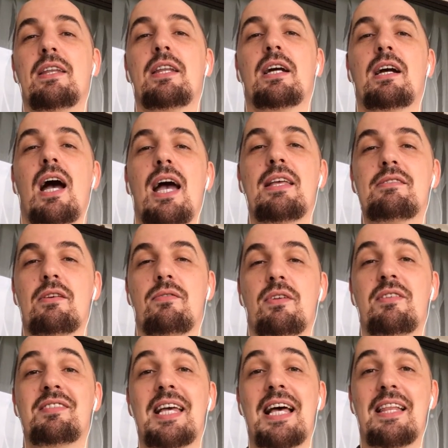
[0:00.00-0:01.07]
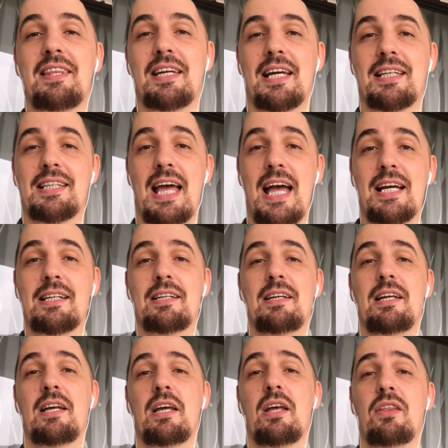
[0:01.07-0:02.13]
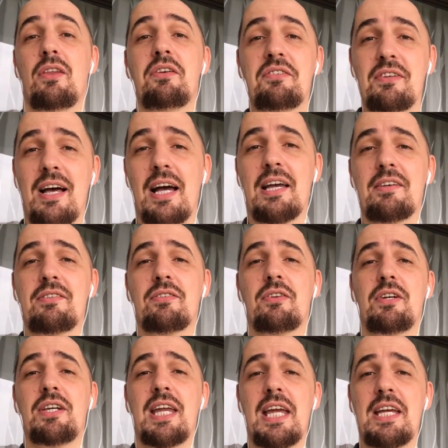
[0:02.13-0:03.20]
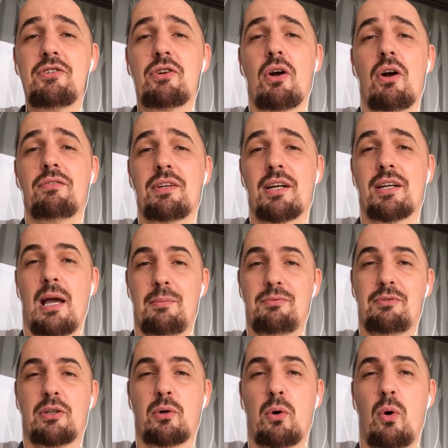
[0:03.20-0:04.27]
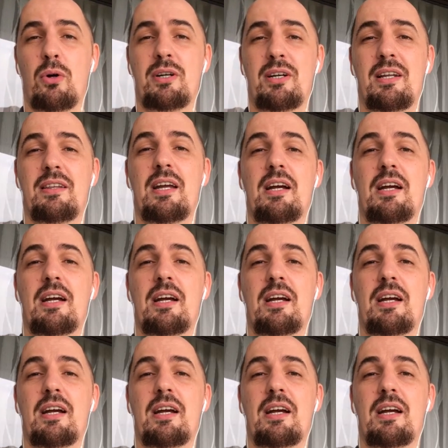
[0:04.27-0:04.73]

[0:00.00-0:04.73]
the kinds of the cell they attack, the size, the nature of their capsid coat,